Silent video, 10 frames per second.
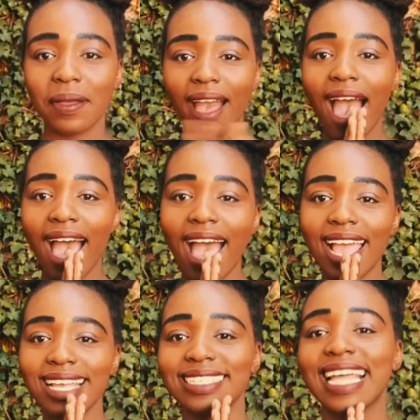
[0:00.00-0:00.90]

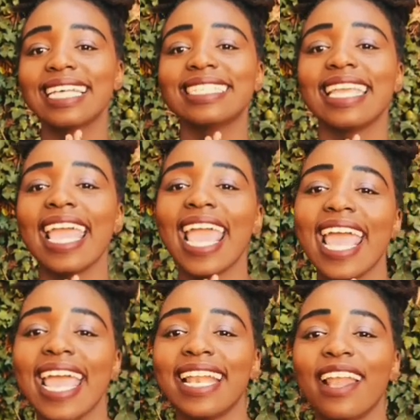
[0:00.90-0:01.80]
guys, that's the
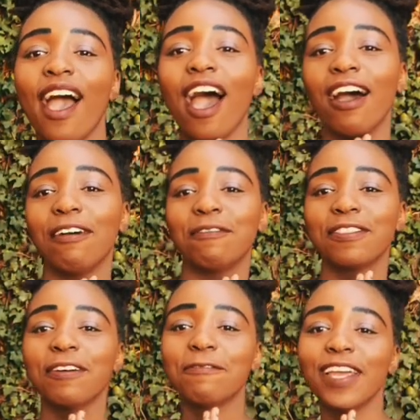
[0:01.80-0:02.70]
end
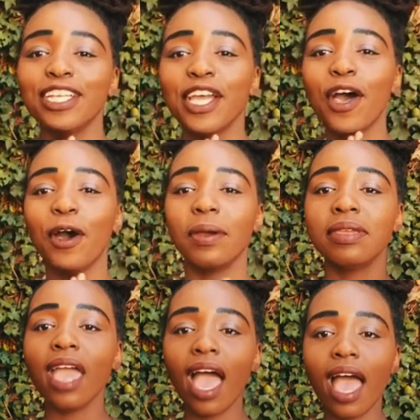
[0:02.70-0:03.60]
of the video.
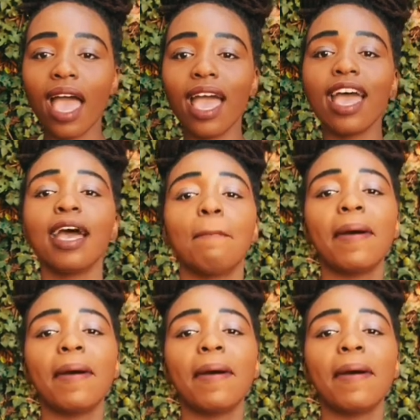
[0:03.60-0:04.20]
Yeah!